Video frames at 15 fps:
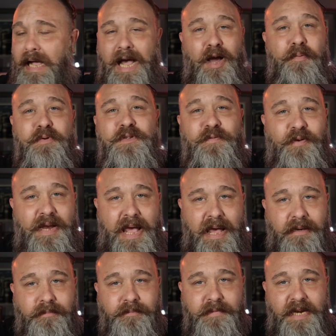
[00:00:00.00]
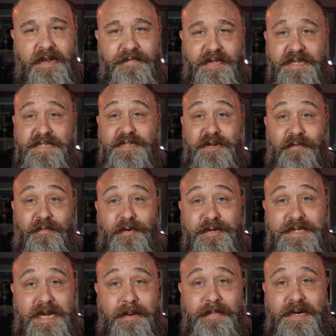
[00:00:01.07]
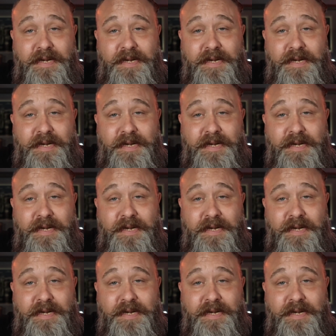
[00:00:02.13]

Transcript: I almost forgot, if this is your first time